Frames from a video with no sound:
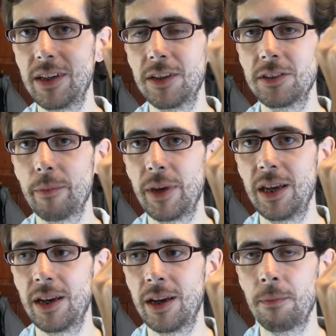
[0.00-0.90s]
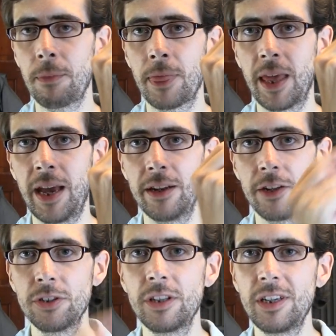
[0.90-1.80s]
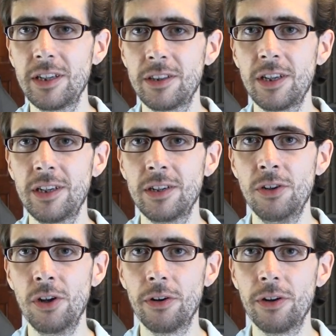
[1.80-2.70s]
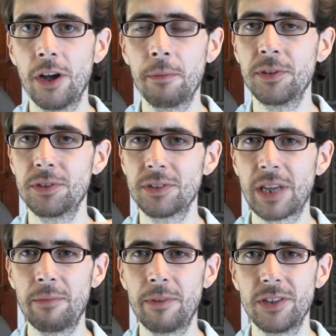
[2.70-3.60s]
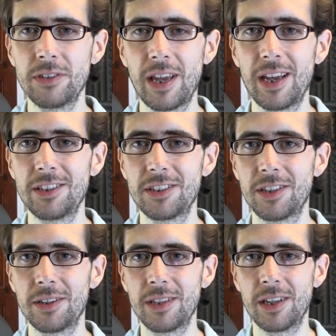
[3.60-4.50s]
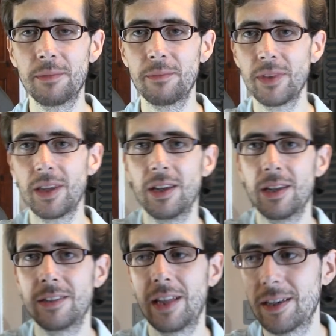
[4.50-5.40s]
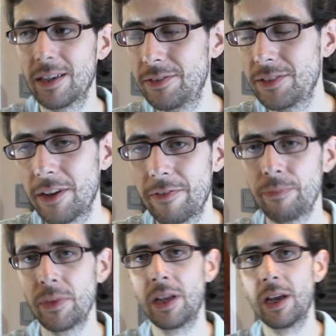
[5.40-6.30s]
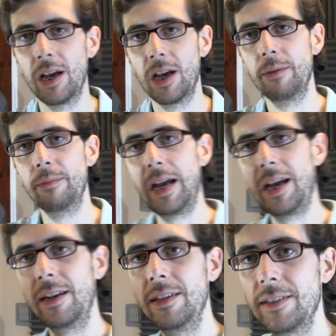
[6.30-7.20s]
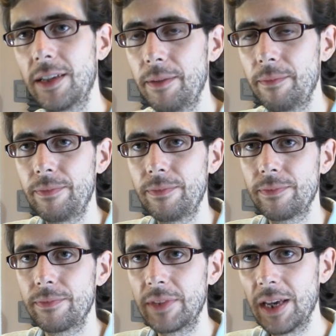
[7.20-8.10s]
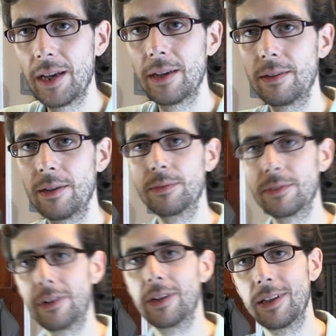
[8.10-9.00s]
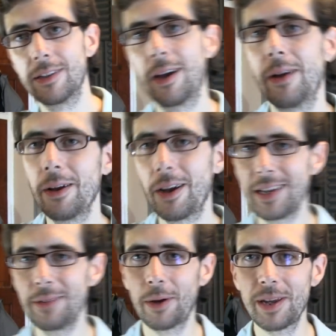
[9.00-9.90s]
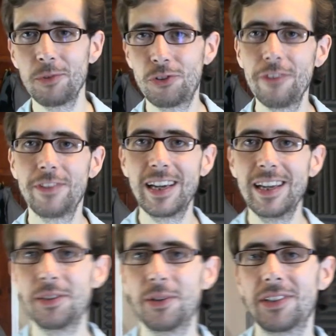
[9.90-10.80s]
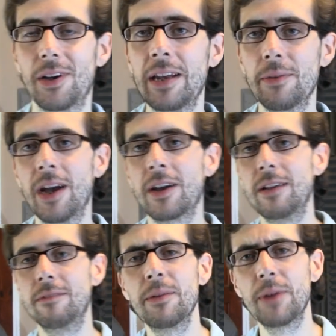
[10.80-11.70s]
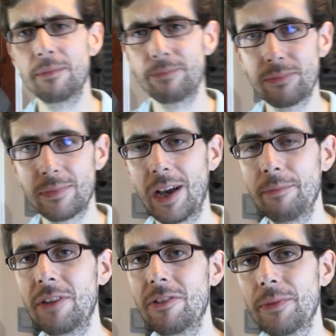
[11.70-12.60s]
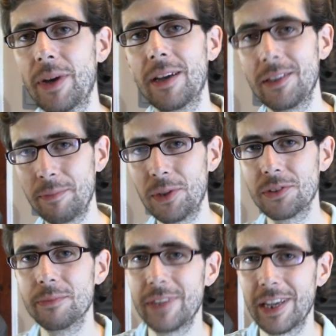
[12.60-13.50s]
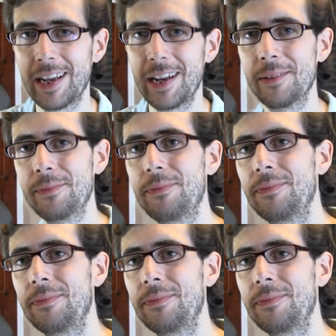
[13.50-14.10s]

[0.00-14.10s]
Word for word: videos up here, and I'll do the the non open source game reviews there, just so you know, it's that kind of stuff. Um, and um, yeah, oh sorry, I, I, I keep I keep drifting into it. So anyway, okay. Anyway, I've been Chris Were. You've been awesome. Take care now.